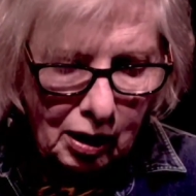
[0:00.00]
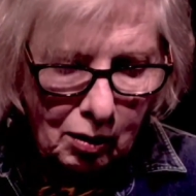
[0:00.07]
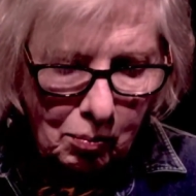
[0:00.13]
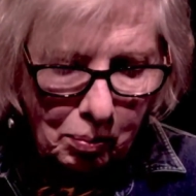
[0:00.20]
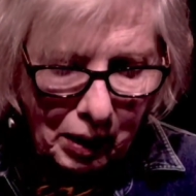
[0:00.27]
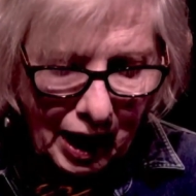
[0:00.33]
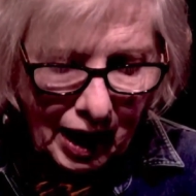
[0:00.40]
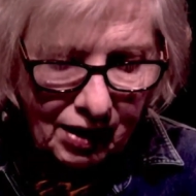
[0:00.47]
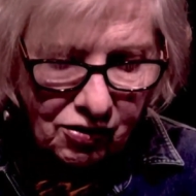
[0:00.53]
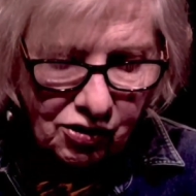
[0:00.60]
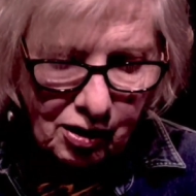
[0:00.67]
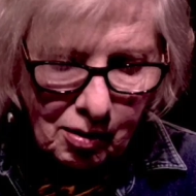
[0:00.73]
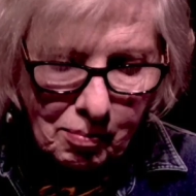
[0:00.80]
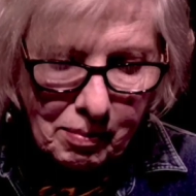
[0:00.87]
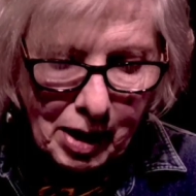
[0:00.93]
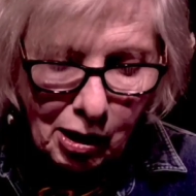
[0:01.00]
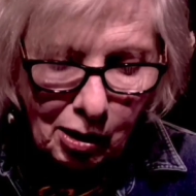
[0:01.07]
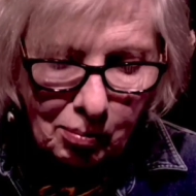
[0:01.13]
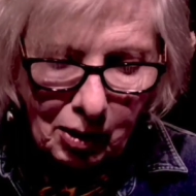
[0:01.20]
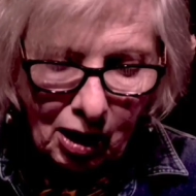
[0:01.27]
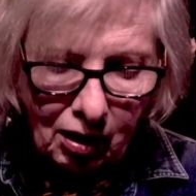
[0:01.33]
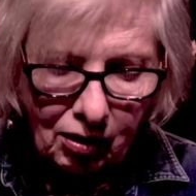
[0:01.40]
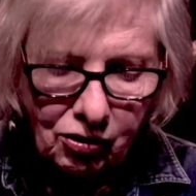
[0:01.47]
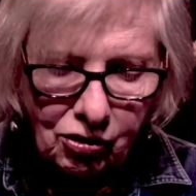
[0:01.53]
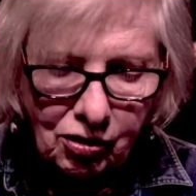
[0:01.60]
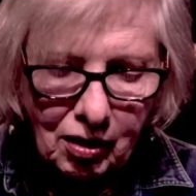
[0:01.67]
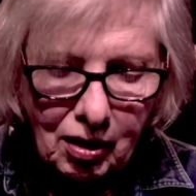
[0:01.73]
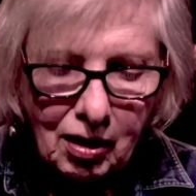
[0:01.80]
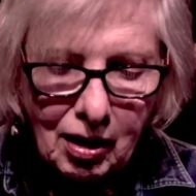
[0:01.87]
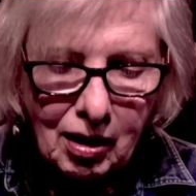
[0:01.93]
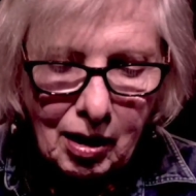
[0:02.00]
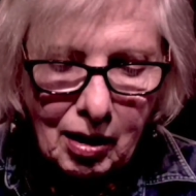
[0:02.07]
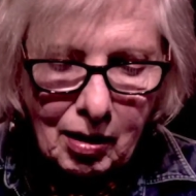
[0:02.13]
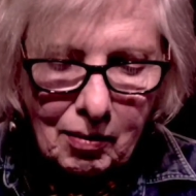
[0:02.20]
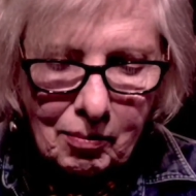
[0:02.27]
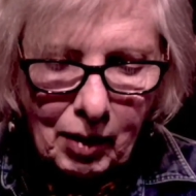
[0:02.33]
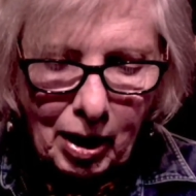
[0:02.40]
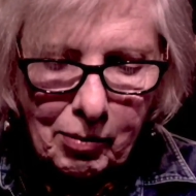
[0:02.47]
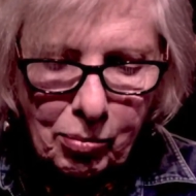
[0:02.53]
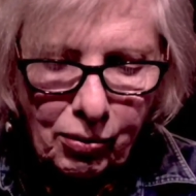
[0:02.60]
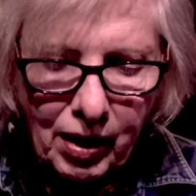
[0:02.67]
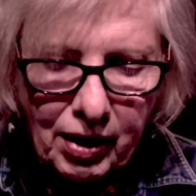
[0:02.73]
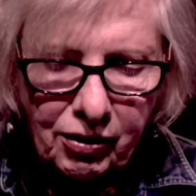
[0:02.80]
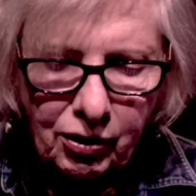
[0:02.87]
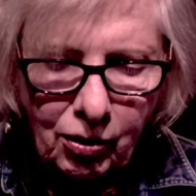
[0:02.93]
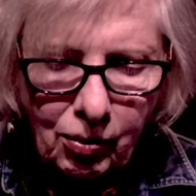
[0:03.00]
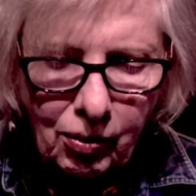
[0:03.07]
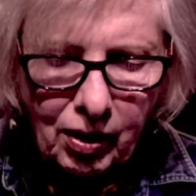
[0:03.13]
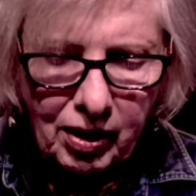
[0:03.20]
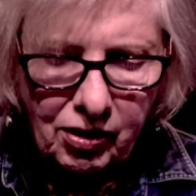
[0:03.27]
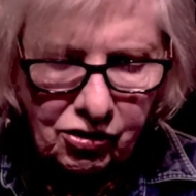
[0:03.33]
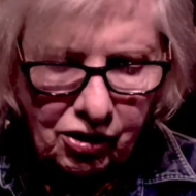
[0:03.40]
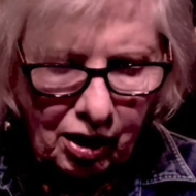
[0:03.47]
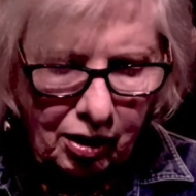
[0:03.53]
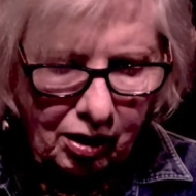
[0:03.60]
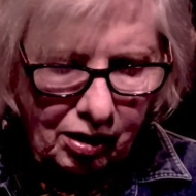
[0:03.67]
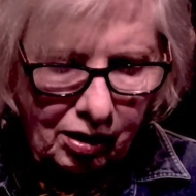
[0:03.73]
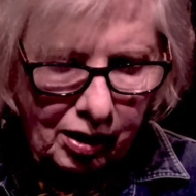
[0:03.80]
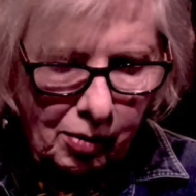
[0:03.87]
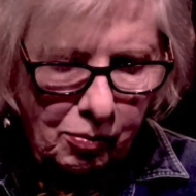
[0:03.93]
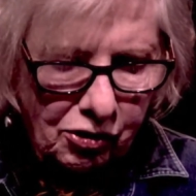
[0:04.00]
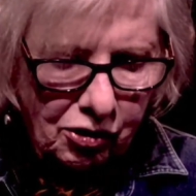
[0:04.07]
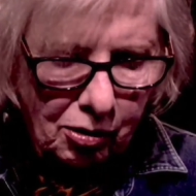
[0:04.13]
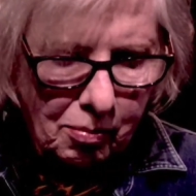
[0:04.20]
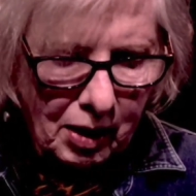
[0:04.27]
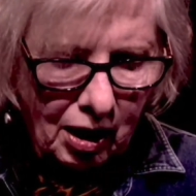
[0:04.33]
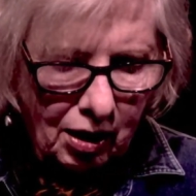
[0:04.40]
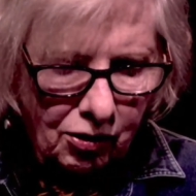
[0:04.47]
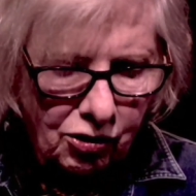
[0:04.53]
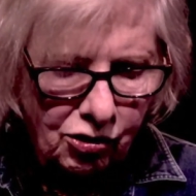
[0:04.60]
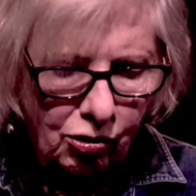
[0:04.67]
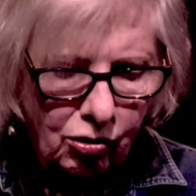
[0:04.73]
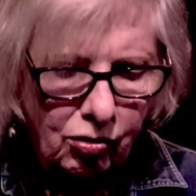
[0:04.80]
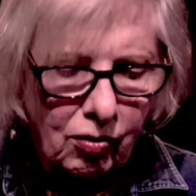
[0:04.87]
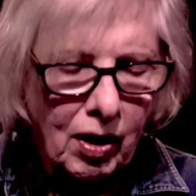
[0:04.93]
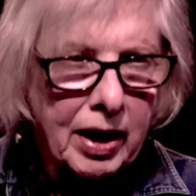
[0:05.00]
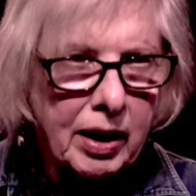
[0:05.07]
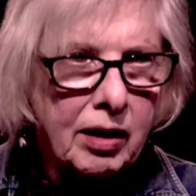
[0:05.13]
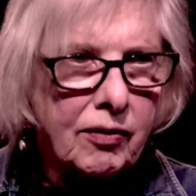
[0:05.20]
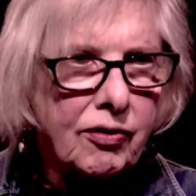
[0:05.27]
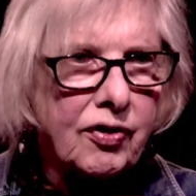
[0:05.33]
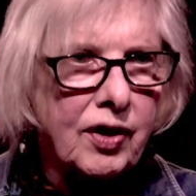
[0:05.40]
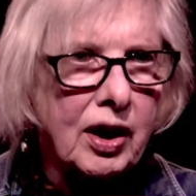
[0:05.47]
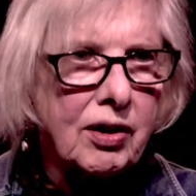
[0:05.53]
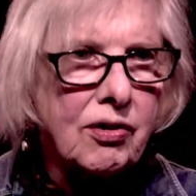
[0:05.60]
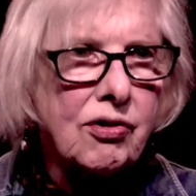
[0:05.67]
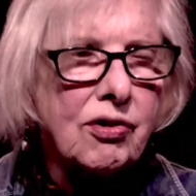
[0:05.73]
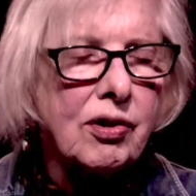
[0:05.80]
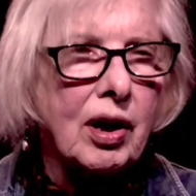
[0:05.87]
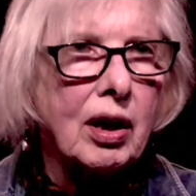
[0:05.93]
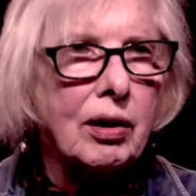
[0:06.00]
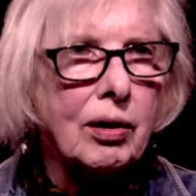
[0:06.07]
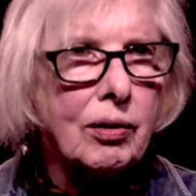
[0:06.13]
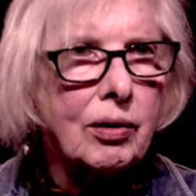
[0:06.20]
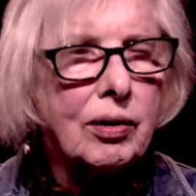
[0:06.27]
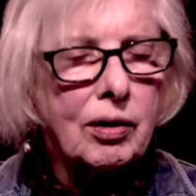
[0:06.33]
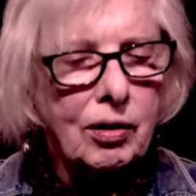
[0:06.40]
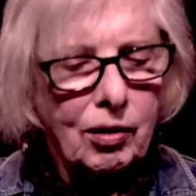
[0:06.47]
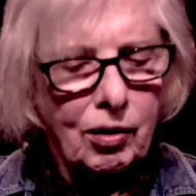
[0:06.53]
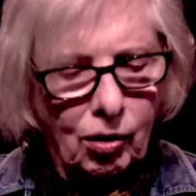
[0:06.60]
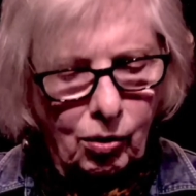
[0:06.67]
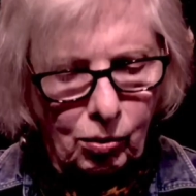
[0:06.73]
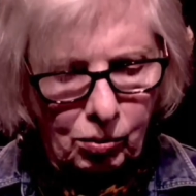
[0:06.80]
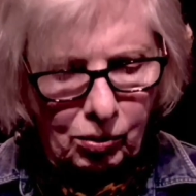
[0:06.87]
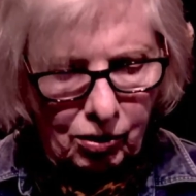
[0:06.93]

past the mailbox, my breath caught as I glimpsed the man's granite face and long coat.